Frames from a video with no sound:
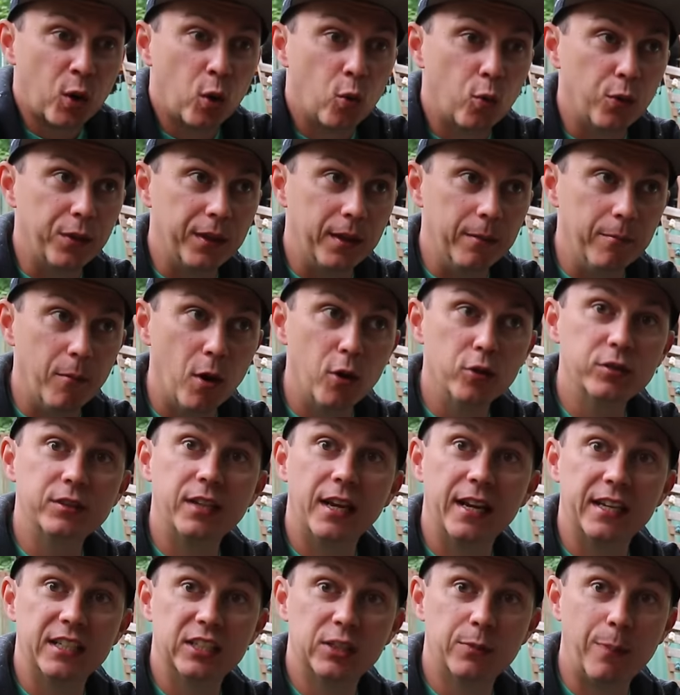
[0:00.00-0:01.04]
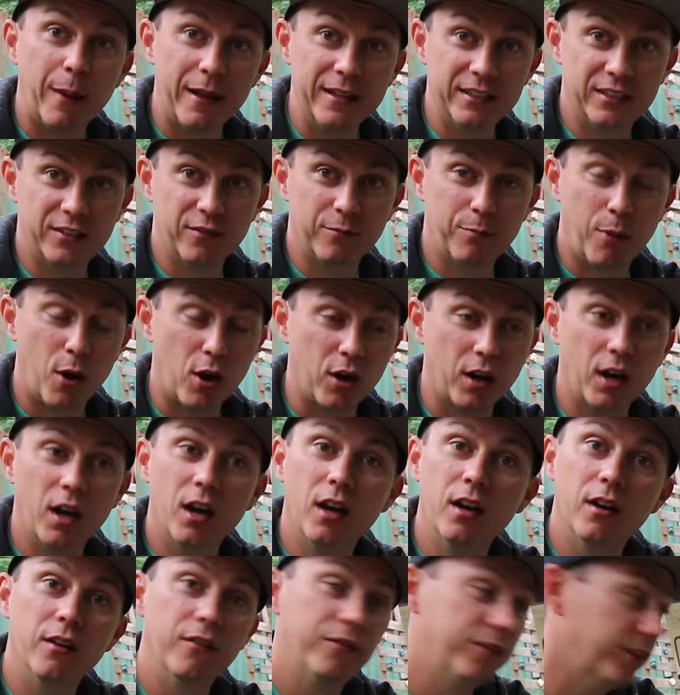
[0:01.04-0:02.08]
where the most expensive part
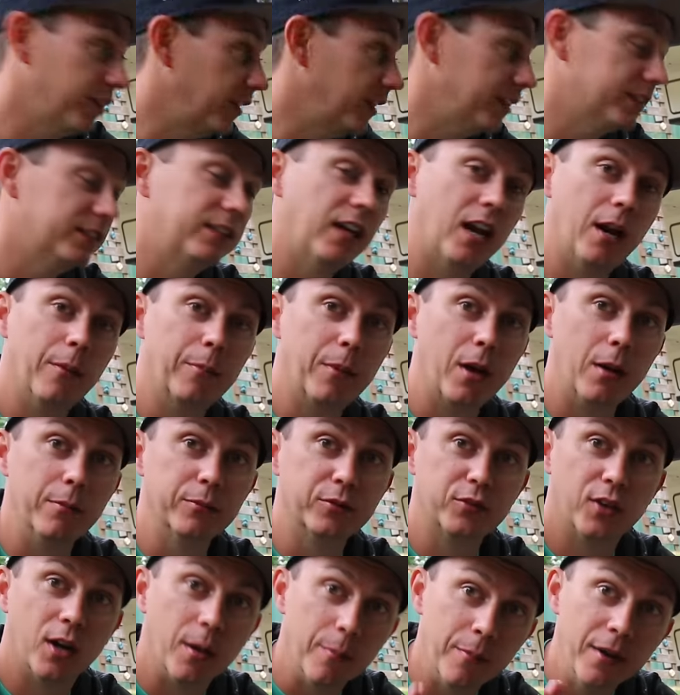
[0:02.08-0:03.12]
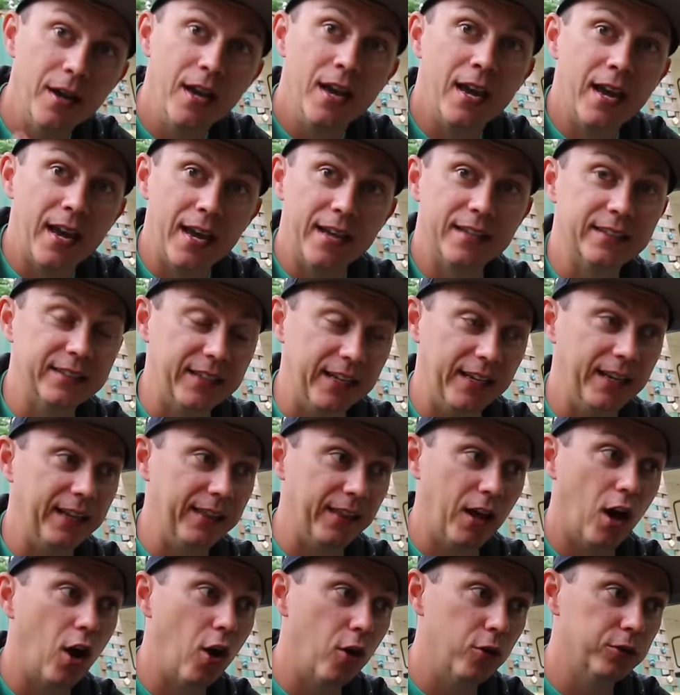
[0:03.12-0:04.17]
of the setup comes from, is getting
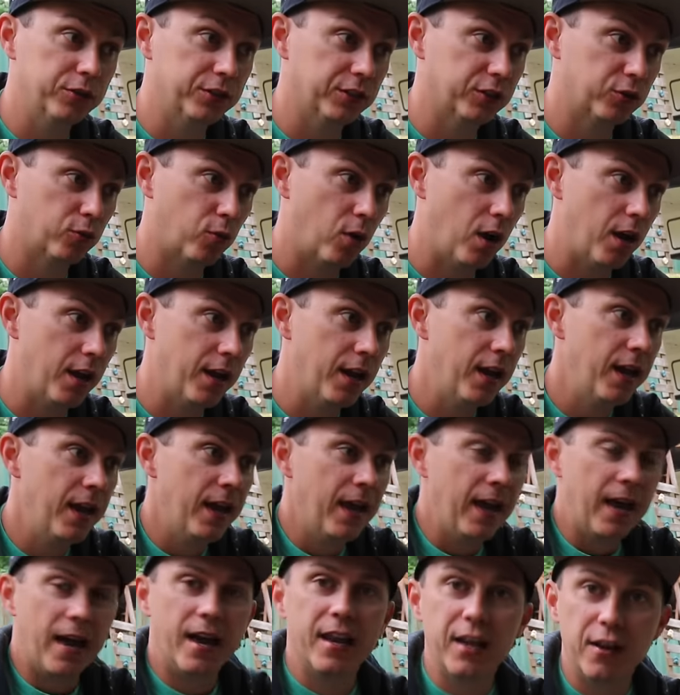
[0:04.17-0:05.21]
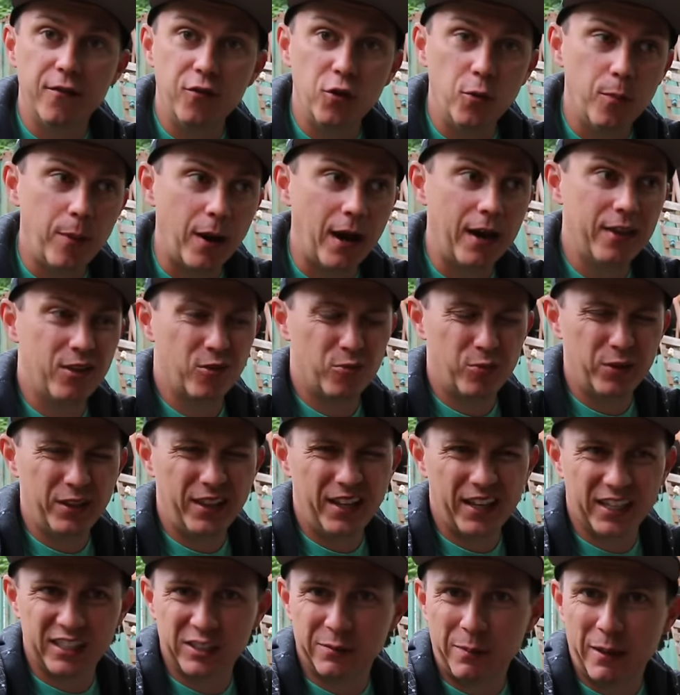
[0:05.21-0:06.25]
the hoses run. And if you buy the
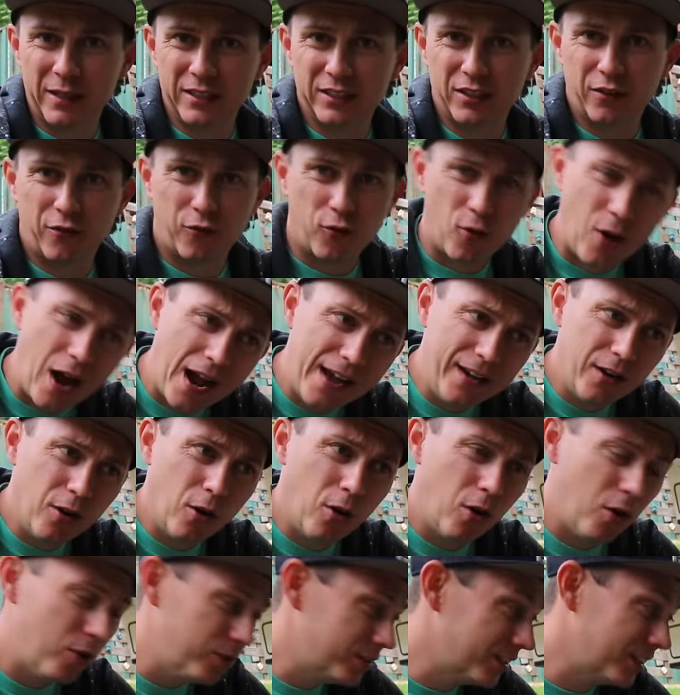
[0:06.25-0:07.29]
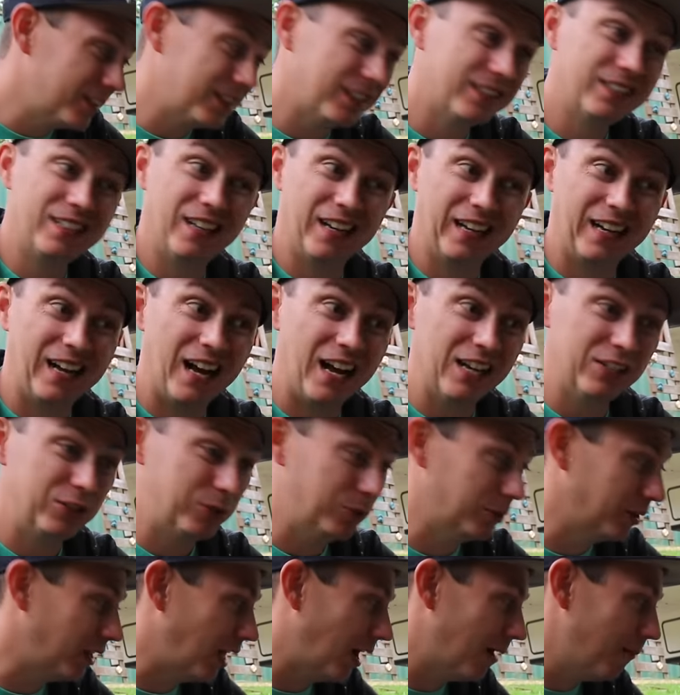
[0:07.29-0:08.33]
really expensive Rhino hoses, it's gonna cost
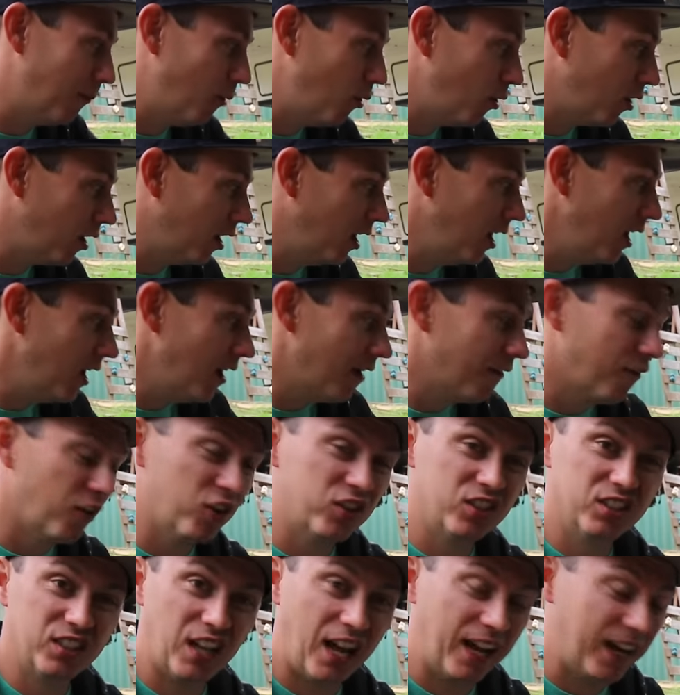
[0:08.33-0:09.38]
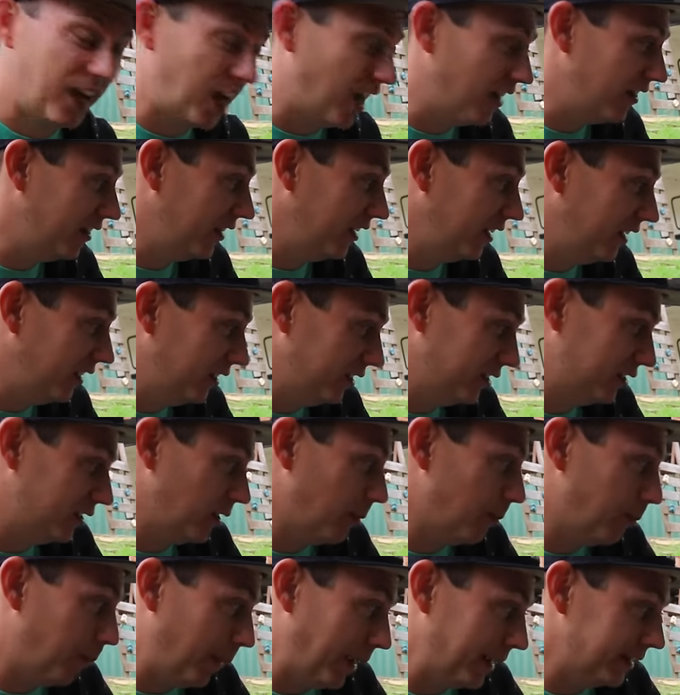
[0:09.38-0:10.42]
you a lot more, versus I got these
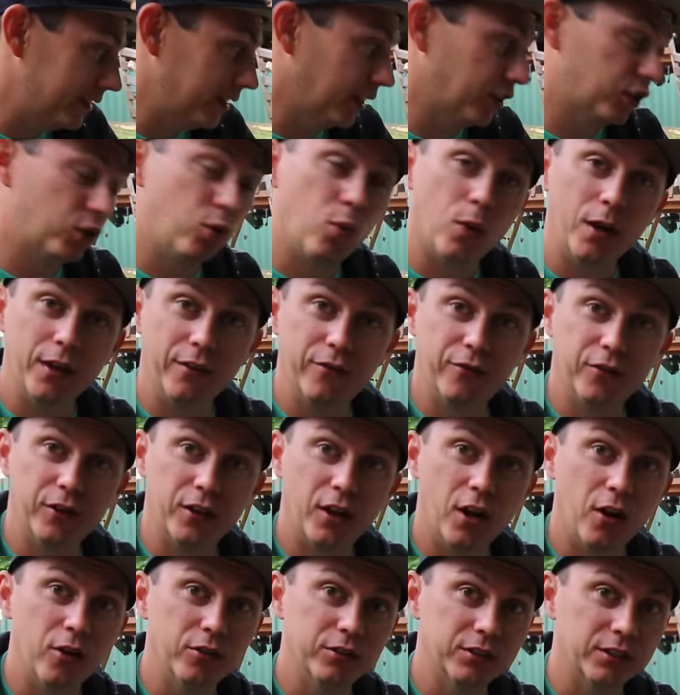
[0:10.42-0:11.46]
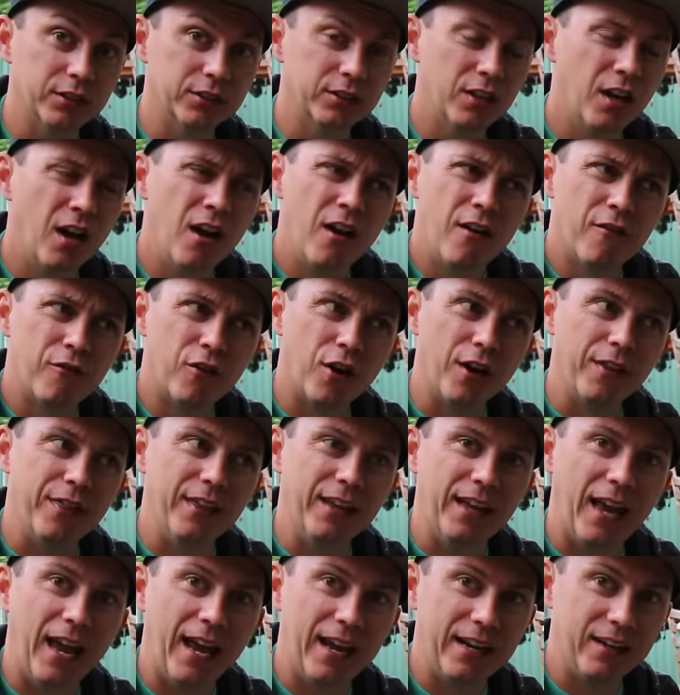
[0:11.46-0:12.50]
basic 20-foot hoses for, I
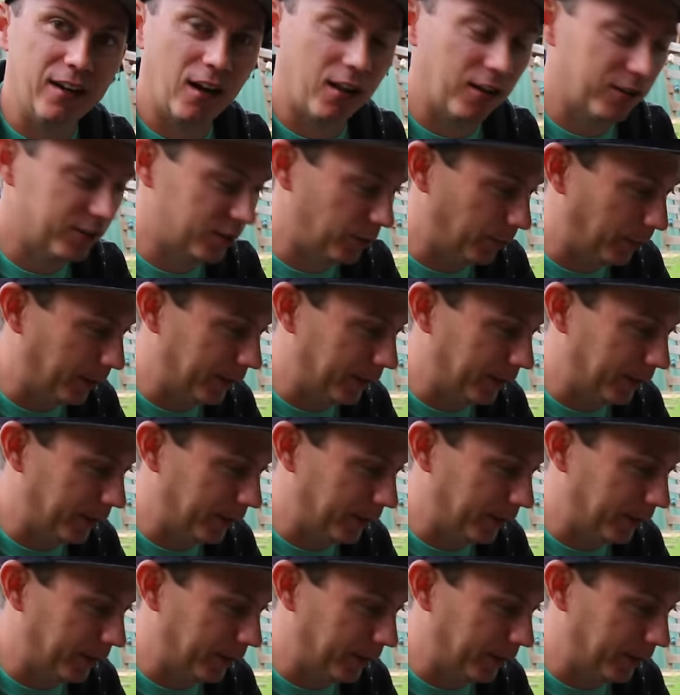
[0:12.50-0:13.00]
think, $8 a